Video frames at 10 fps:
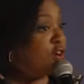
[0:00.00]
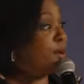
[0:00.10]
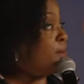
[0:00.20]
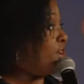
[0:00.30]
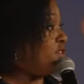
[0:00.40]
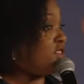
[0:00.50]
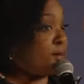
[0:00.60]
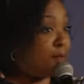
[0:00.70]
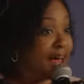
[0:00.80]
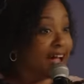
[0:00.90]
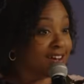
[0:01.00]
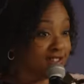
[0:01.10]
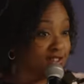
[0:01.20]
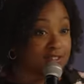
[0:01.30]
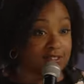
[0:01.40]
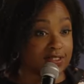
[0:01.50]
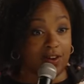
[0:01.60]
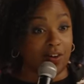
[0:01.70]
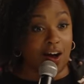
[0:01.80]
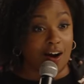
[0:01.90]
you know how many pictures of black Jesus
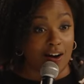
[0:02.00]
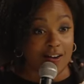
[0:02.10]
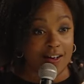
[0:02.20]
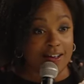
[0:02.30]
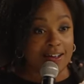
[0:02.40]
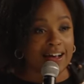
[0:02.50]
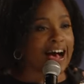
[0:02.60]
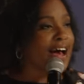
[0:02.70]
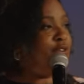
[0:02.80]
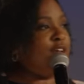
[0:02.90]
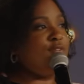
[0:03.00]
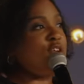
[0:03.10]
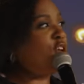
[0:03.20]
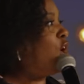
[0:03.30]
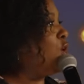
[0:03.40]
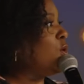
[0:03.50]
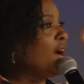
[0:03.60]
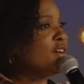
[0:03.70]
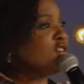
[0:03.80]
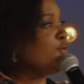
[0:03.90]
there are? I don't even know
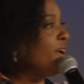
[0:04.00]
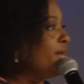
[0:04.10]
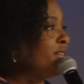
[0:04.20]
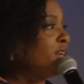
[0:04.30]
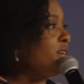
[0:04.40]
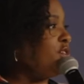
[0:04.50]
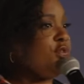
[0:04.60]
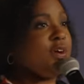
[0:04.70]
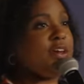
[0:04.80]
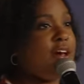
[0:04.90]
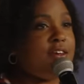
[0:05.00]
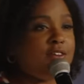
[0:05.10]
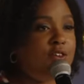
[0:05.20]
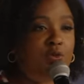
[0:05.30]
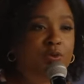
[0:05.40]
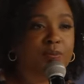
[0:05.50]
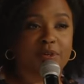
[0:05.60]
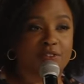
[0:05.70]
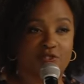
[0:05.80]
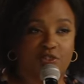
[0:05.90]
how she found a dread-headed
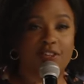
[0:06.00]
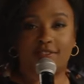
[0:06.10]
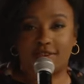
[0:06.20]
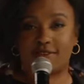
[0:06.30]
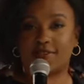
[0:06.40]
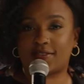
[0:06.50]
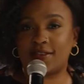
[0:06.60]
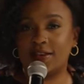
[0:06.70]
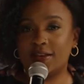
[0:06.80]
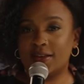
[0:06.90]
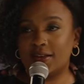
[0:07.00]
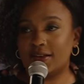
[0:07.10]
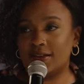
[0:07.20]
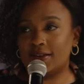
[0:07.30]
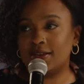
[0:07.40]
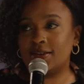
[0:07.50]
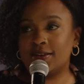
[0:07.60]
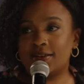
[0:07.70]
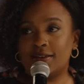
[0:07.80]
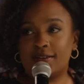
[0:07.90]
Caribbean Jesus.
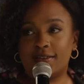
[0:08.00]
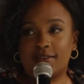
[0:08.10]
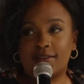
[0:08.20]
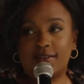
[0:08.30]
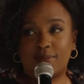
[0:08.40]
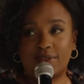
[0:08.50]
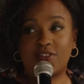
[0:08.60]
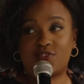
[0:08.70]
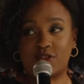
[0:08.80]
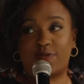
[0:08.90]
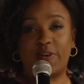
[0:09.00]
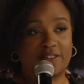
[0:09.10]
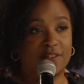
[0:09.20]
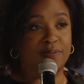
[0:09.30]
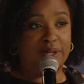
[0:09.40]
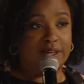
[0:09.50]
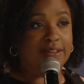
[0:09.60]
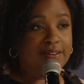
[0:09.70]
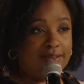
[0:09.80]
But that shit affected me.